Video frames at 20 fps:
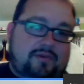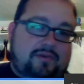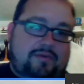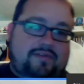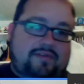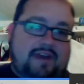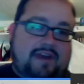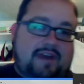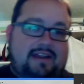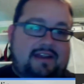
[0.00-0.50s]

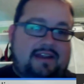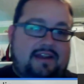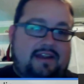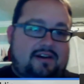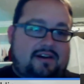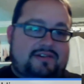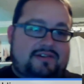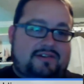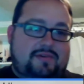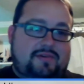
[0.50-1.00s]
we've got
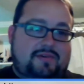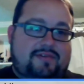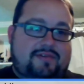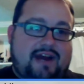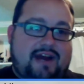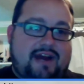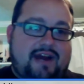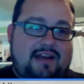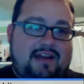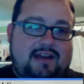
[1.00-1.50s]
here. So we've
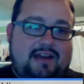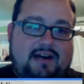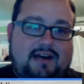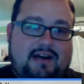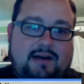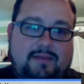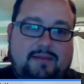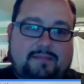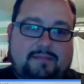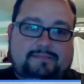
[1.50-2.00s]
got
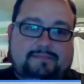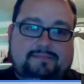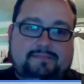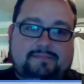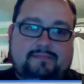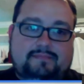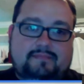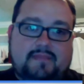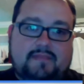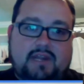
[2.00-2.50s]
all
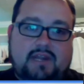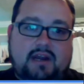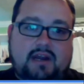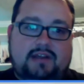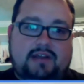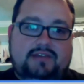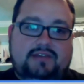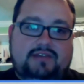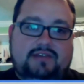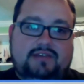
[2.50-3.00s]

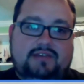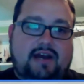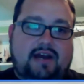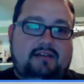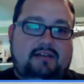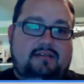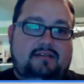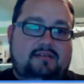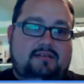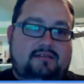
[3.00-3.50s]
right. So we've
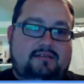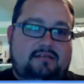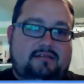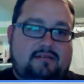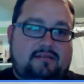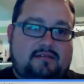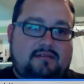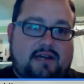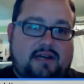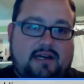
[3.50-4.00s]
got
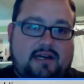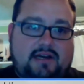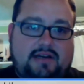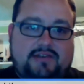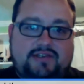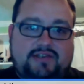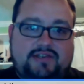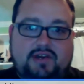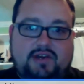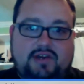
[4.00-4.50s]

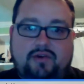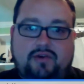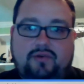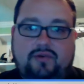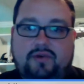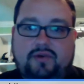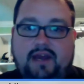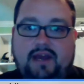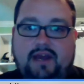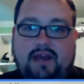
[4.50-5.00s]
so
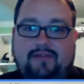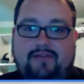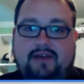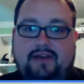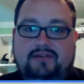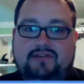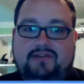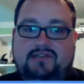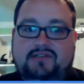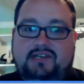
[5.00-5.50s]
we have
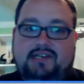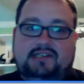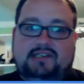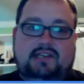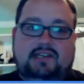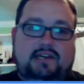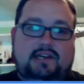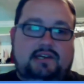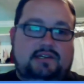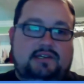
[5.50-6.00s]
now six
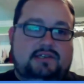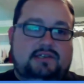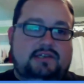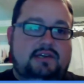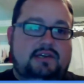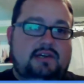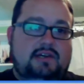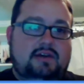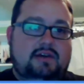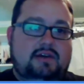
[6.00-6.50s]
things.
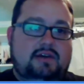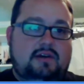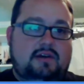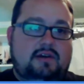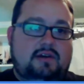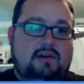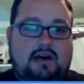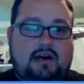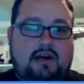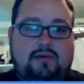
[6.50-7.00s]

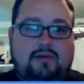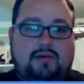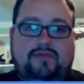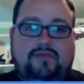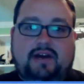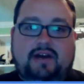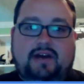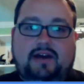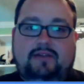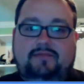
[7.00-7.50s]

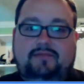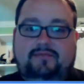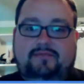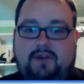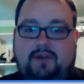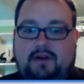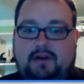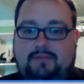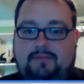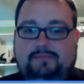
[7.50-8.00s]
We've got
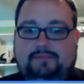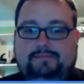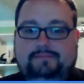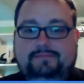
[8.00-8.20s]
from